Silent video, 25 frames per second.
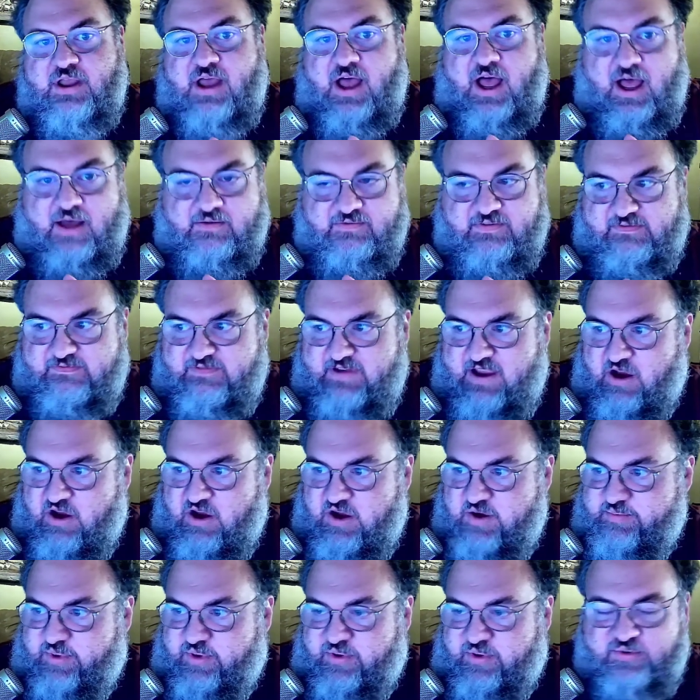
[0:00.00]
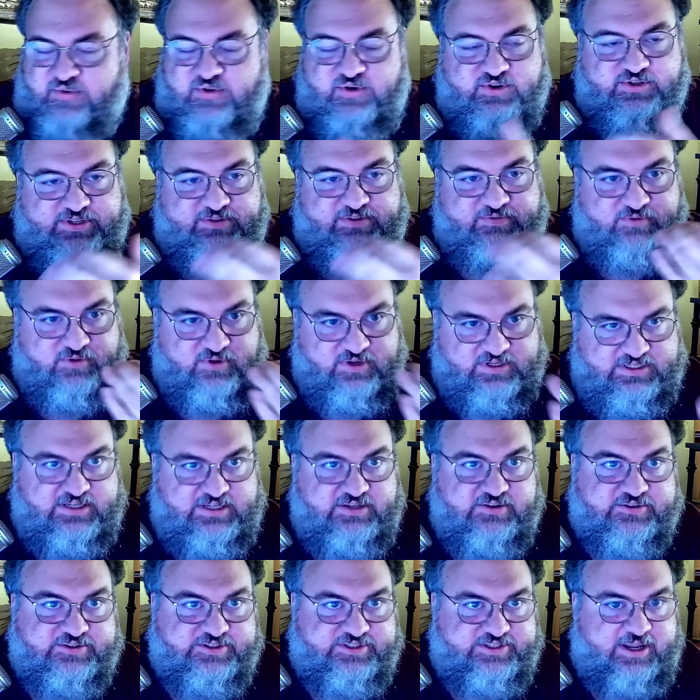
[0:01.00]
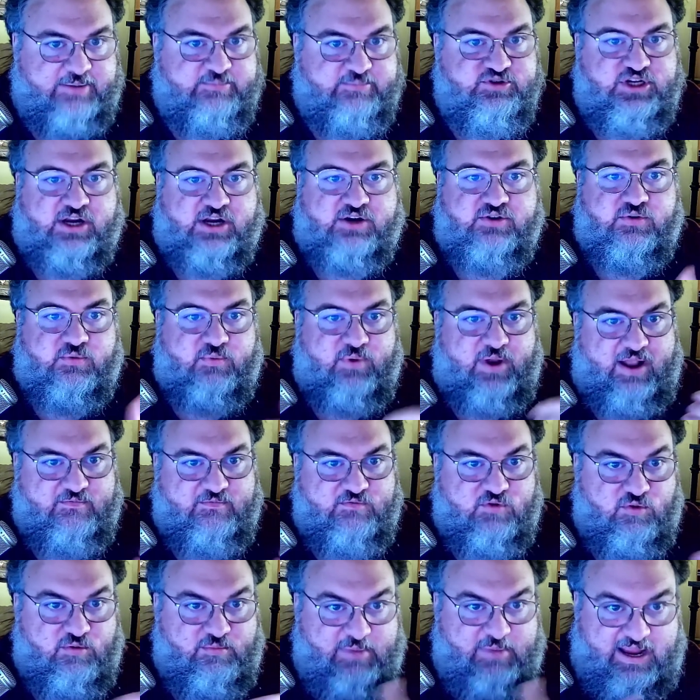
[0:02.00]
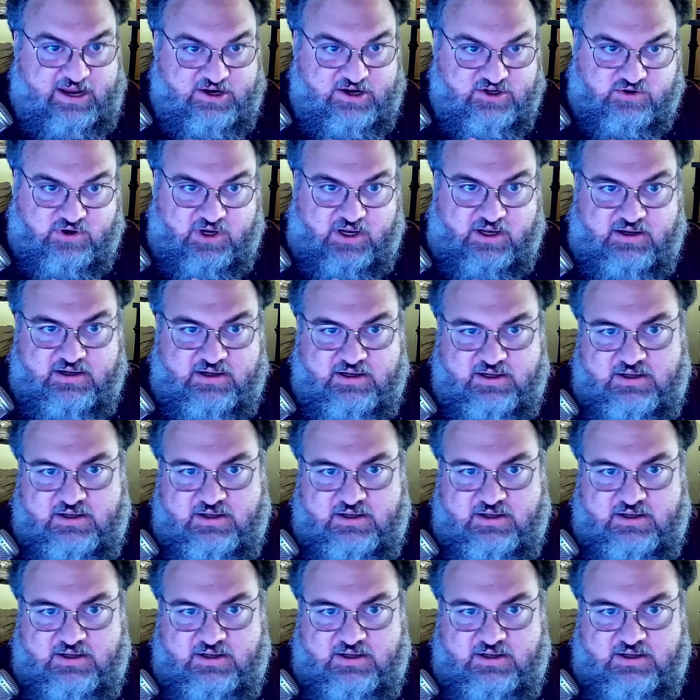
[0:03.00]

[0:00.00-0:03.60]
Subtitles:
of a variable, usually for a single subject or whatever we're measuring.